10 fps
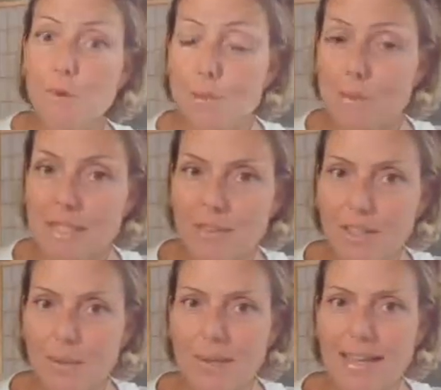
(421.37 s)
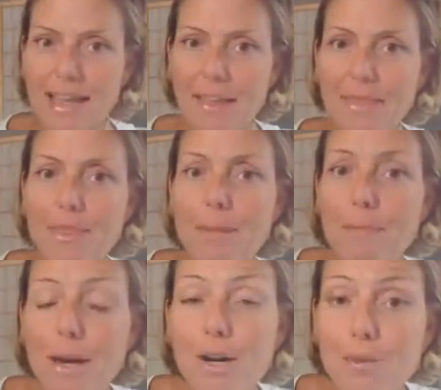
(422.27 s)
more specific you can get, the
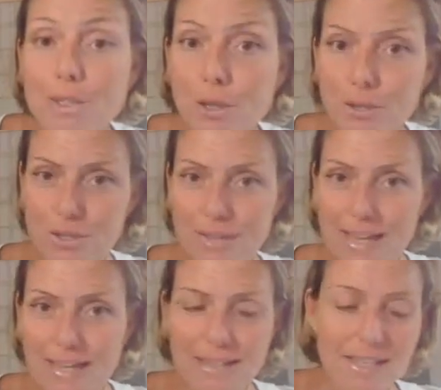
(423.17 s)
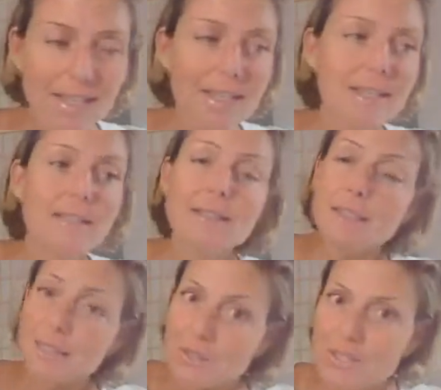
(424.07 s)
better results you'll get.
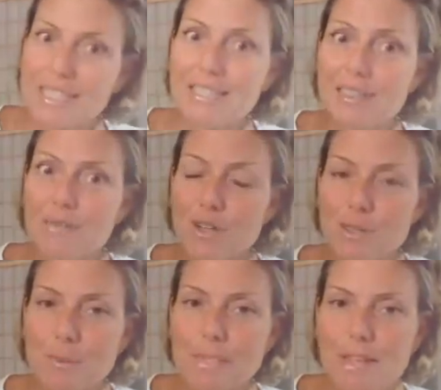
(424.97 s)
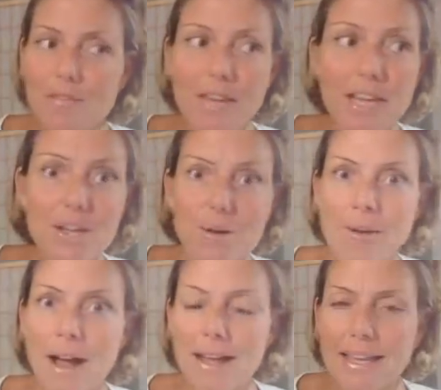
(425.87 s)
Still, if you're specific and you're
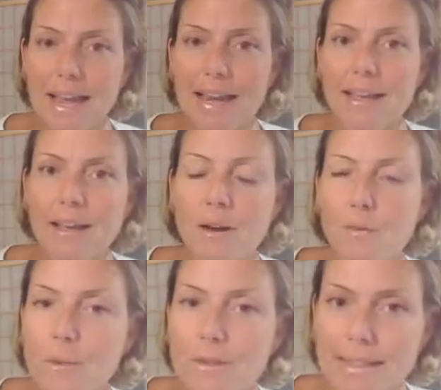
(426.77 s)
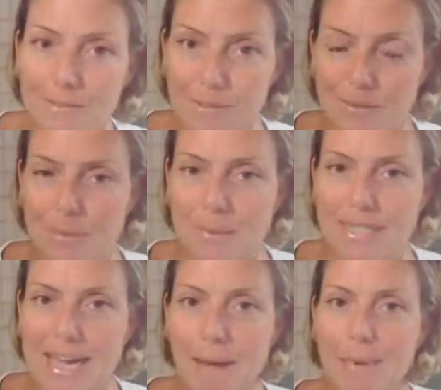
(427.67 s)
not getting relief from the
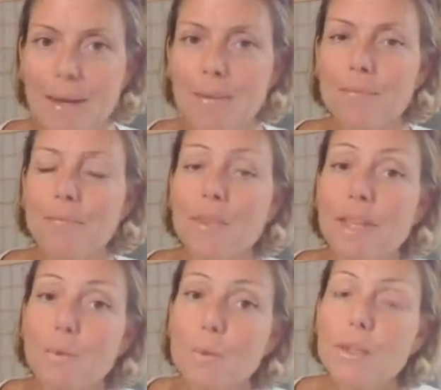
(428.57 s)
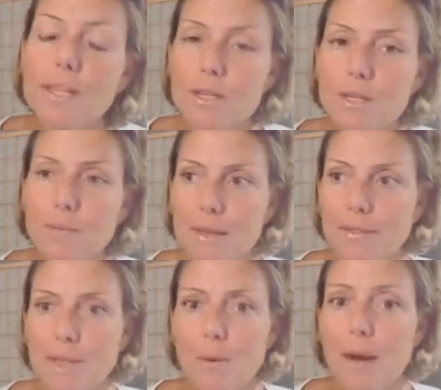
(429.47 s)
tapping, it really could be
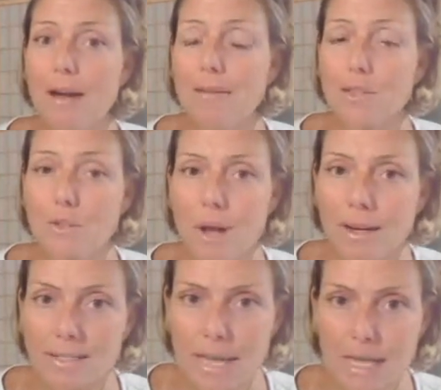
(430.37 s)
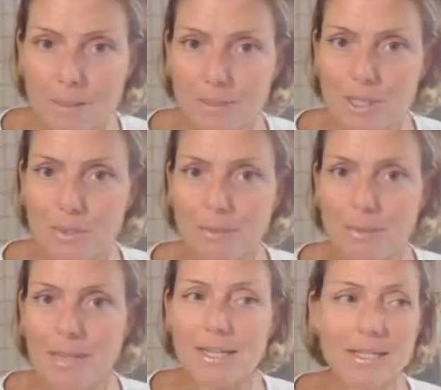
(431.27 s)
that you have a strong attachment to it,
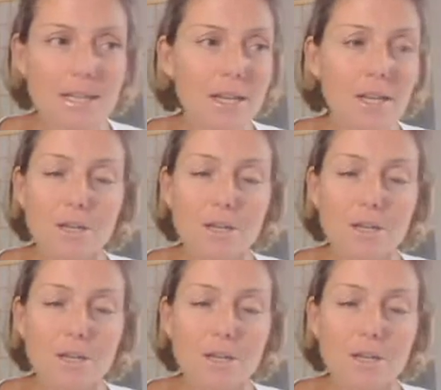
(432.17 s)
because